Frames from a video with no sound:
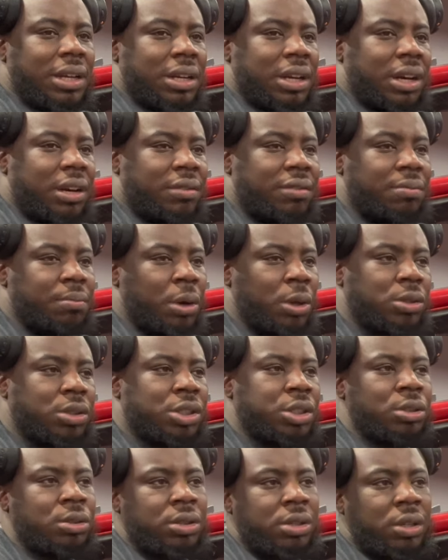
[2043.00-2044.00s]
enough, most
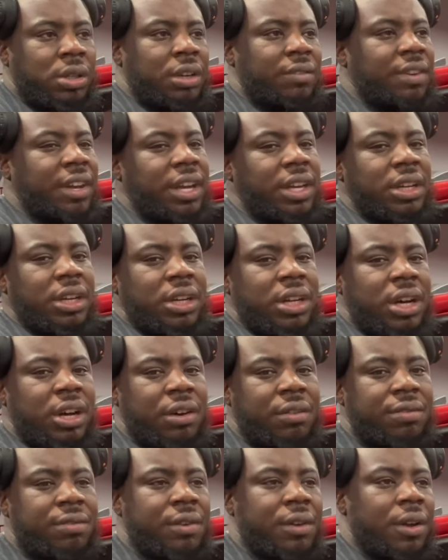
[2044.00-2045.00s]
dudes don't even eat
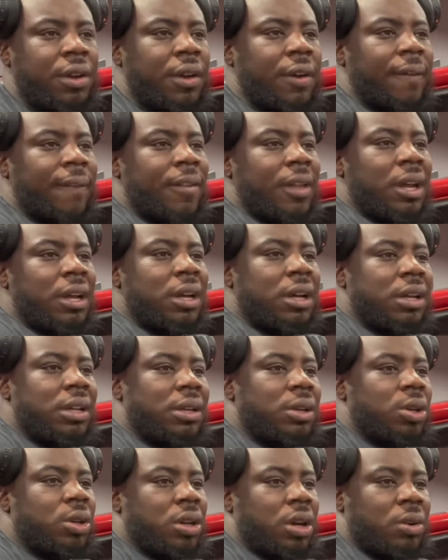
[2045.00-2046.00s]
enough,
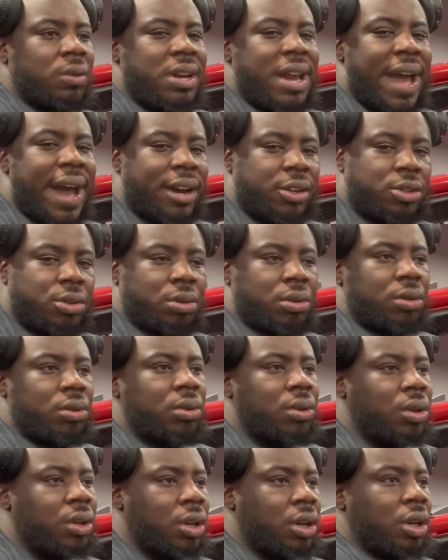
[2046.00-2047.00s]
you know, natural.
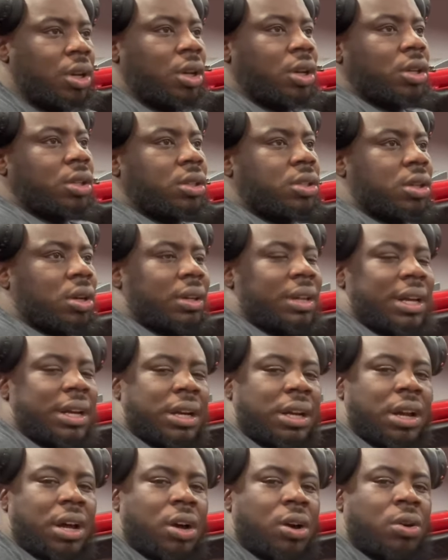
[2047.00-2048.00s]
So let
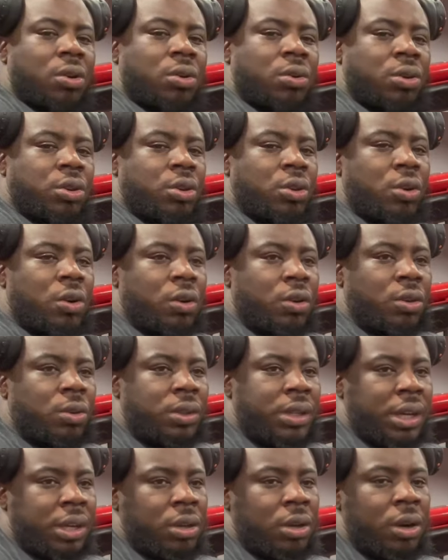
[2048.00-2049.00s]
alone, you
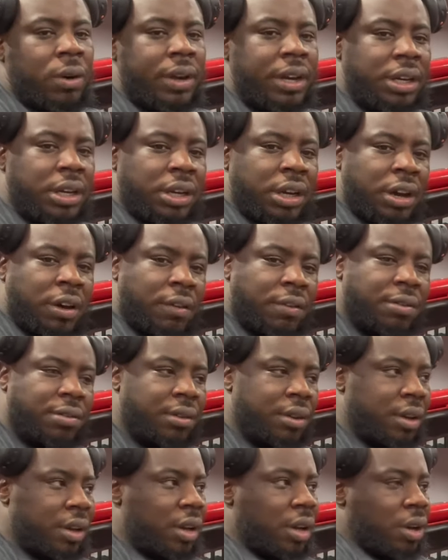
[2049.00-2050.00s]
think you're gonna eat enough
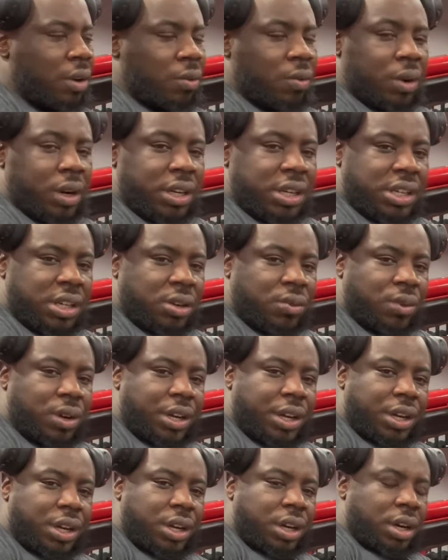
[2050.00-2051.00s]

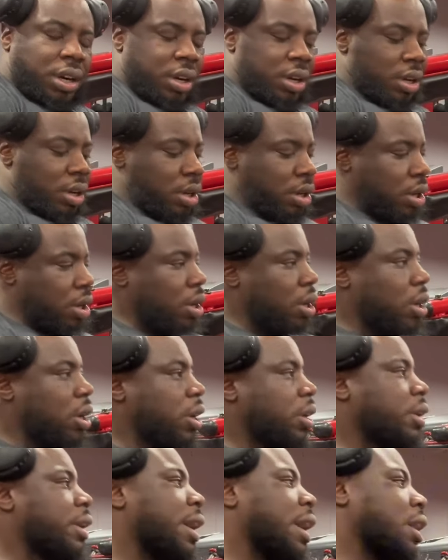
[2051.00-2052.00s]
running good?
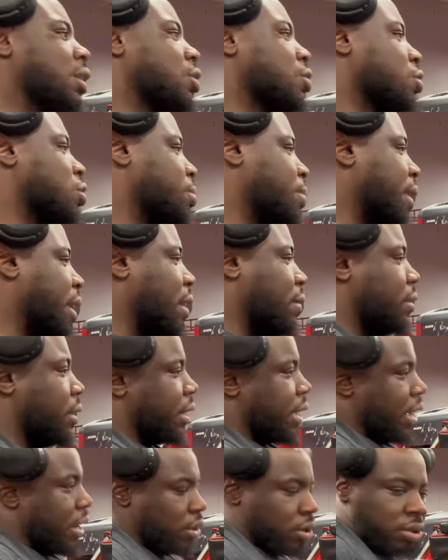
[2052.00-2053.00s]
Y'all dudes be having the
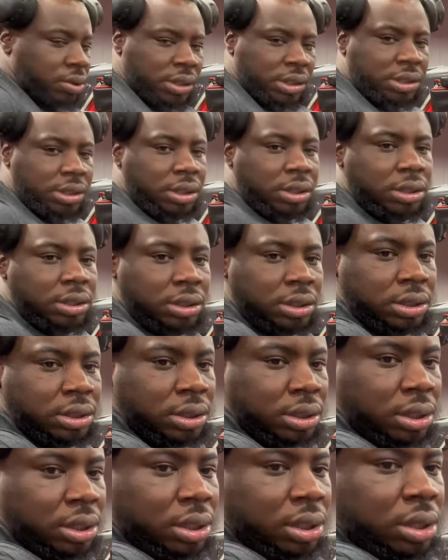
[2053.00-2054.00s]
game twisted.
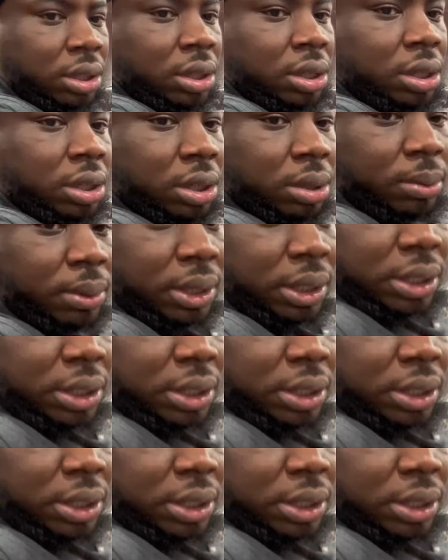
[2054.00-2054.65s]
Let me